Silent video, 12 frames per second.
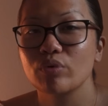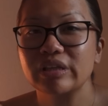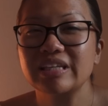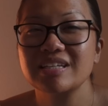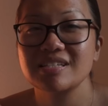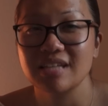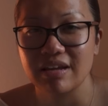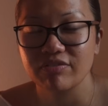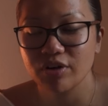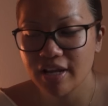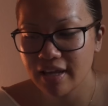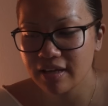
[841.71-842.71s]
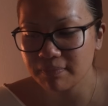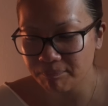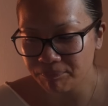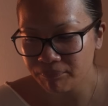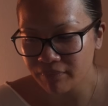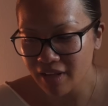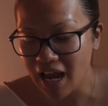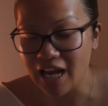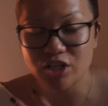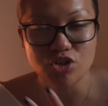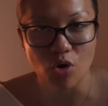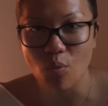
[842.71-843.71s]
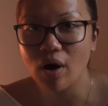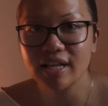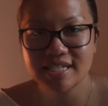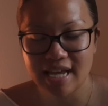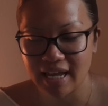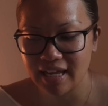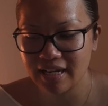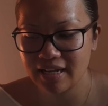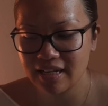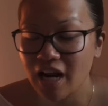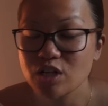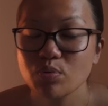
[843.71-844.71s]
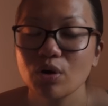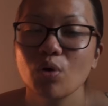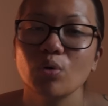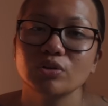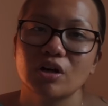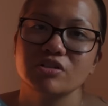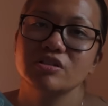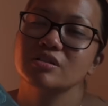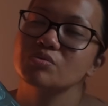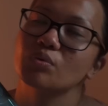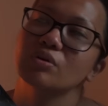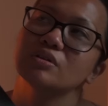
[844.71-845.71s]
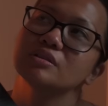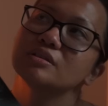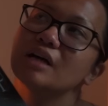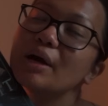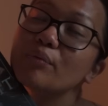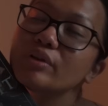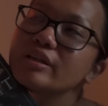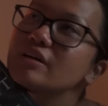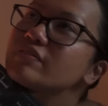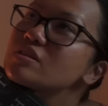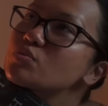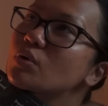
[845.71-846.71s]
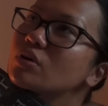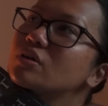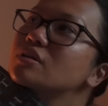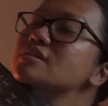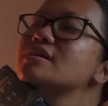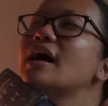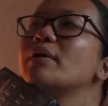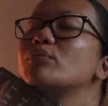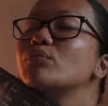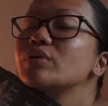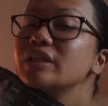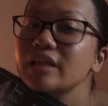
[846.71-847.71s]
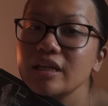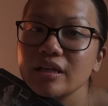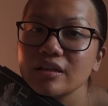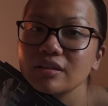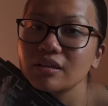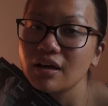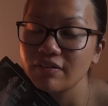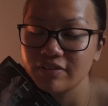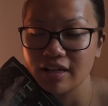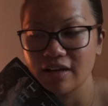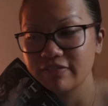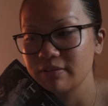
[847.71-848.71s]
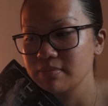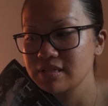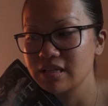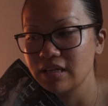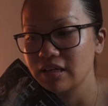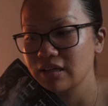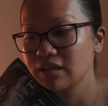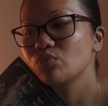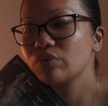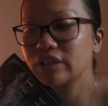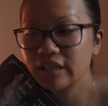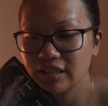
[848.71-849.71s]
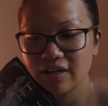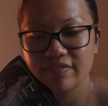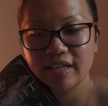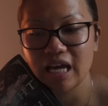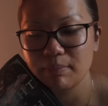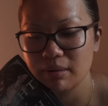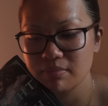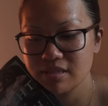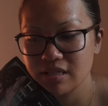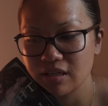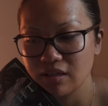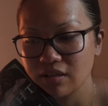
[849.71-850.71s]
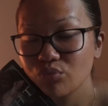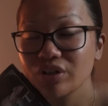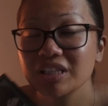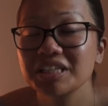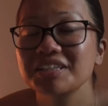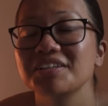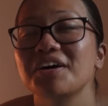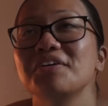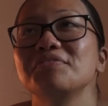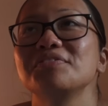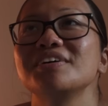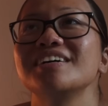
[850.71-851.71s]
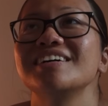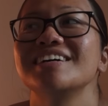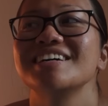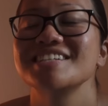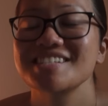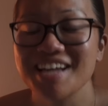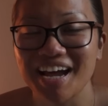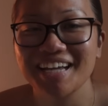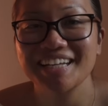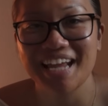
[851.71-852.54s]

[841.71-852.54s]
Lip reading: really savoring it. I don't want it to end. I just want to hold on to this world. I really love this world. I really love the FMC, really love the MMC, really love a side